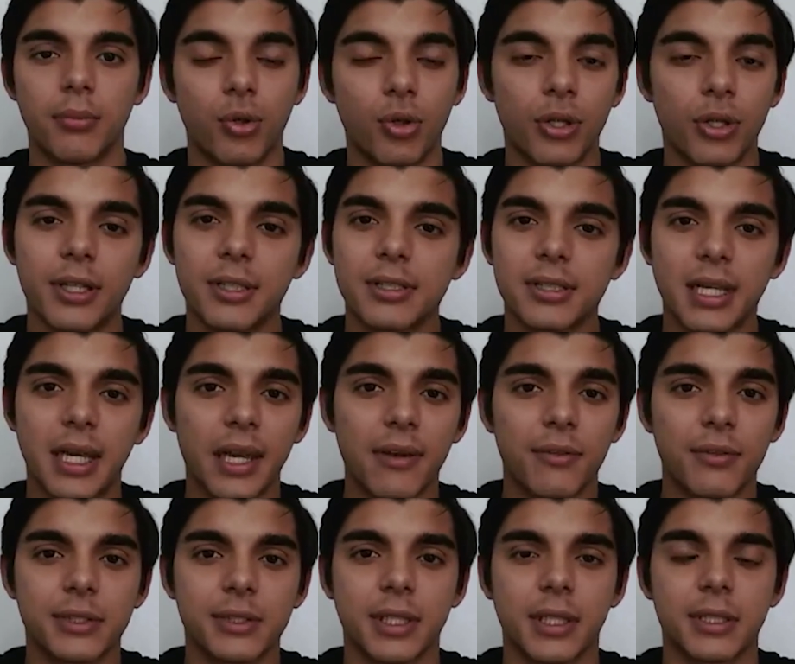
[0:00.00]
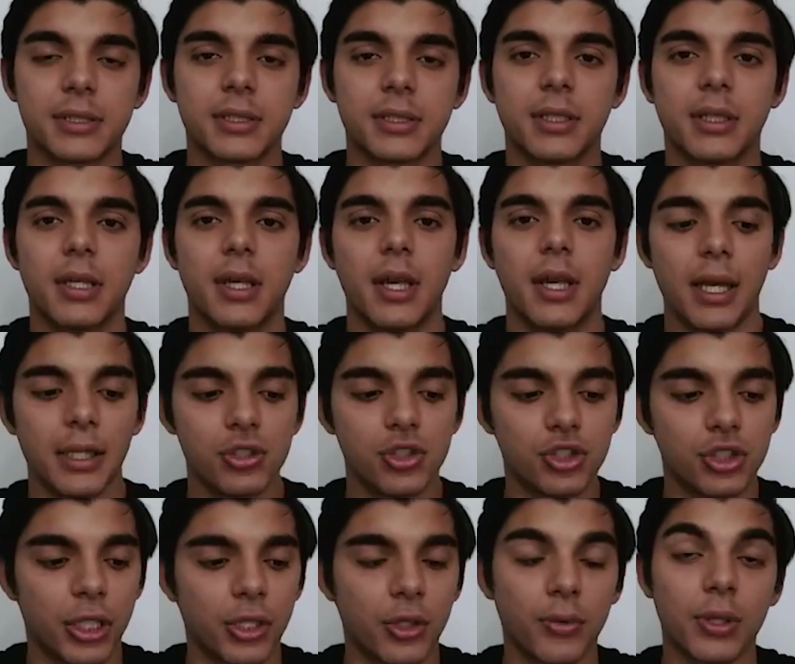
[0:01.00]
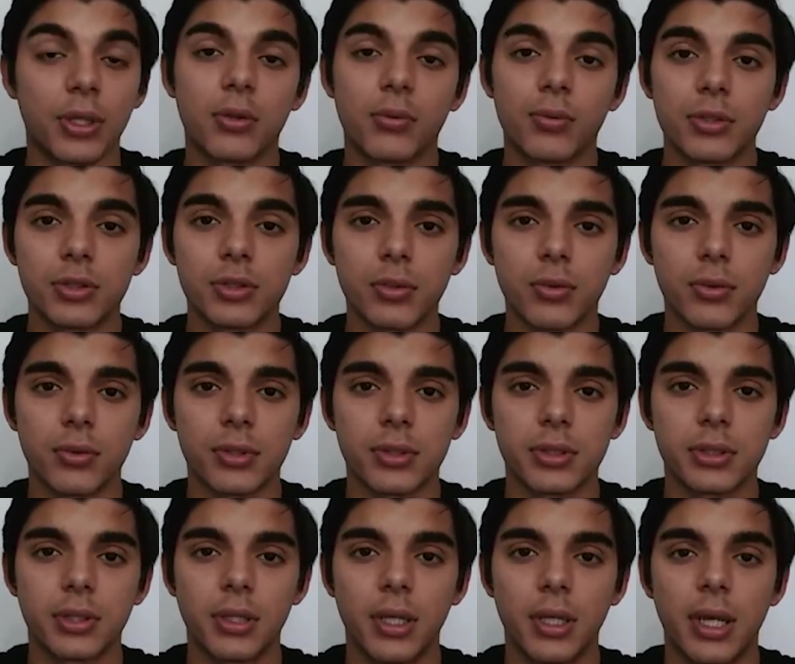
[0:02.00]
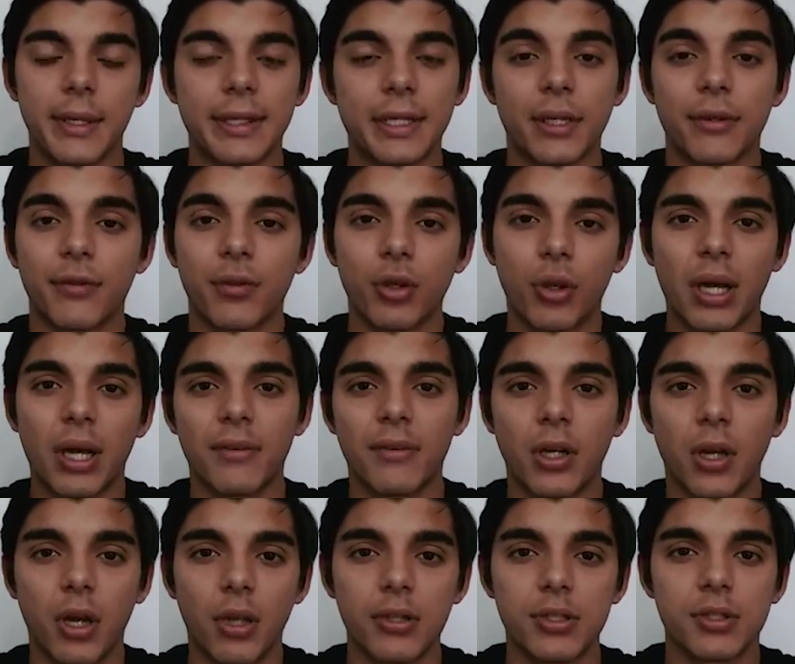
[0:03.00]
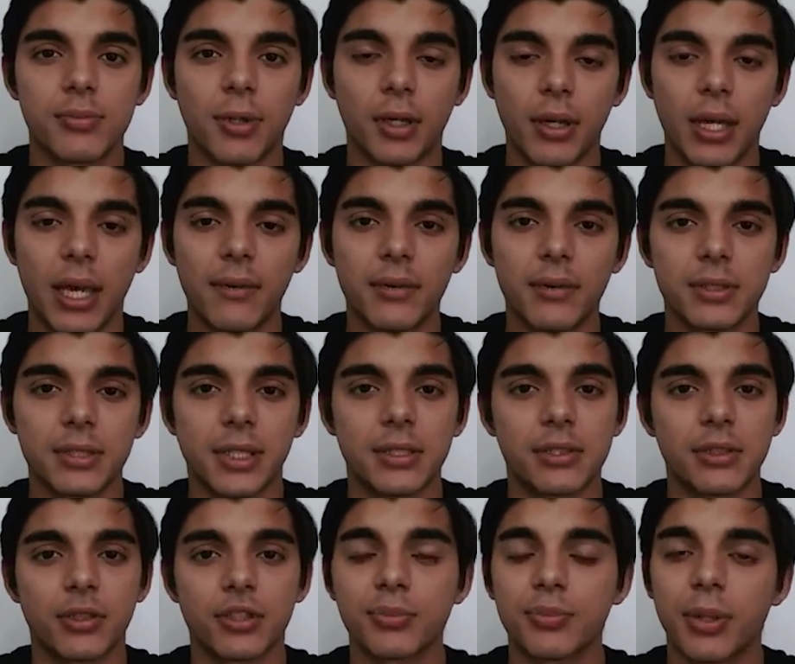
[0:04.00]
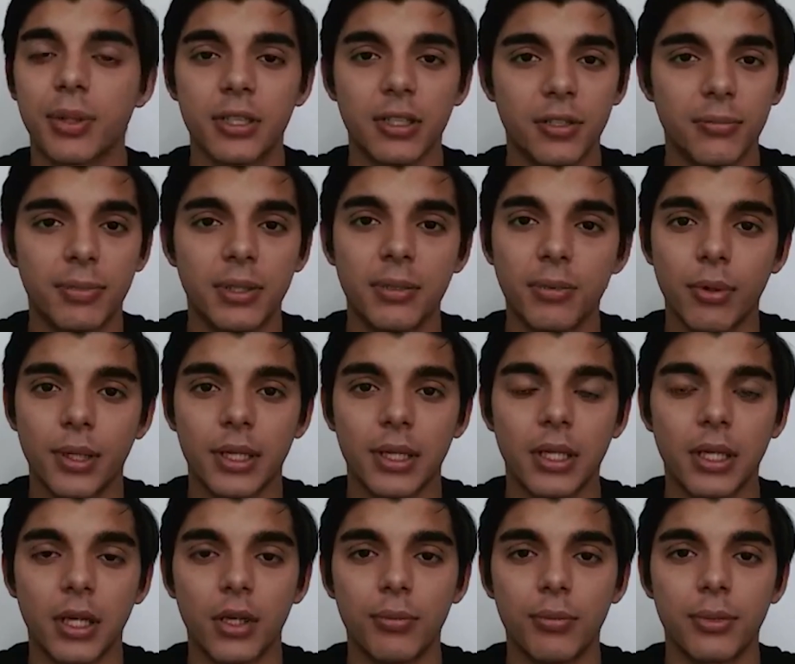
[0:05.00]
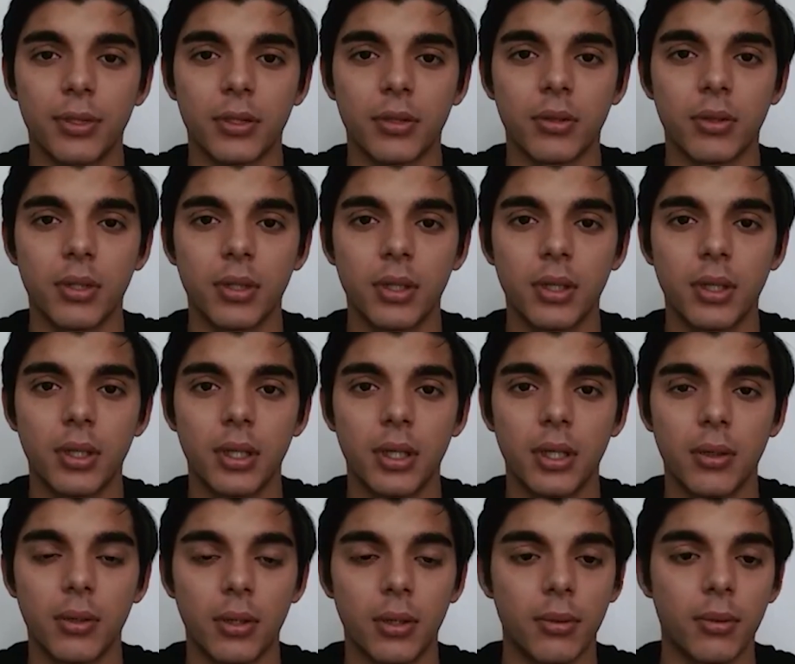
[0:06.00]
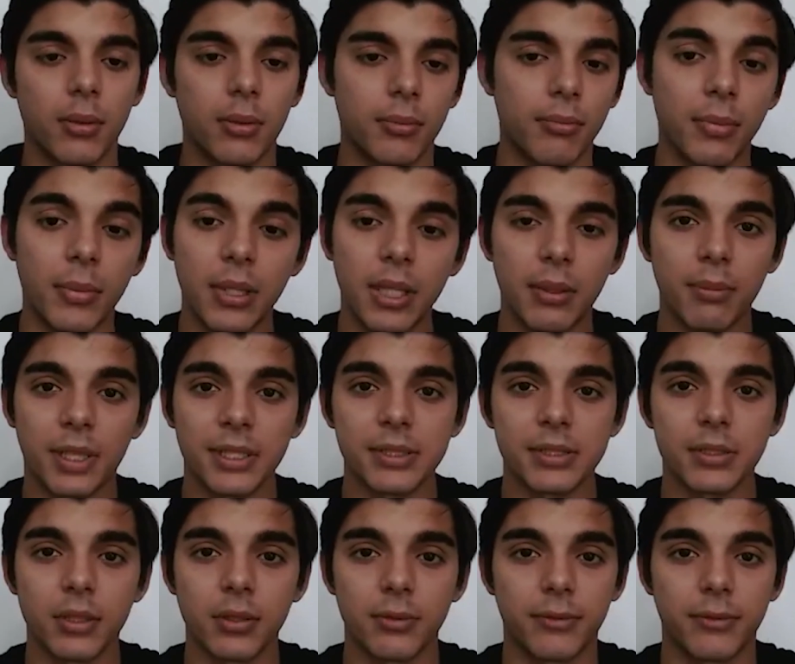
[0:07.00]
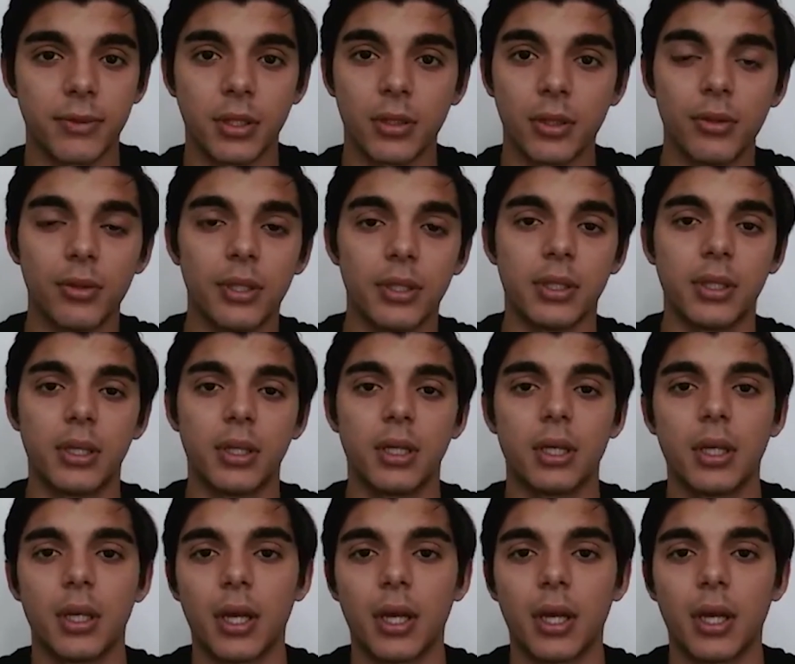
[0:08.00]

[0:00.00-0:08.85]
Put it into advertising and generate the results. Now, if you don't have knowledge about advertising, there's plenty of people that can help you. Me, myself included,